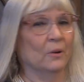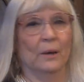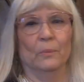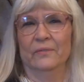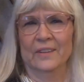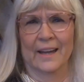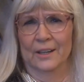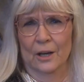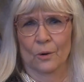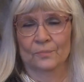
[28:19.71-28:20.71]
Okay, we've got to
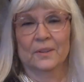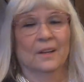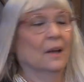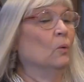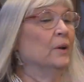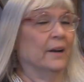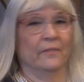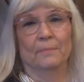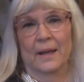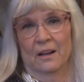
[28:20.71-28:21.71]
go could have
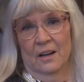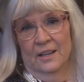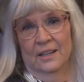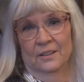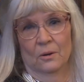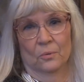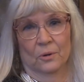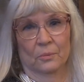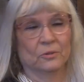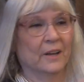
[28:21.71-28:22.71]
been back on again. Don't
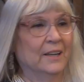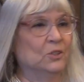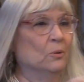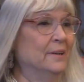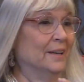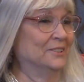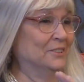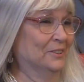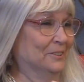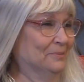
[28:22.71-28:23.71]
worry. We'll try to get you on next year.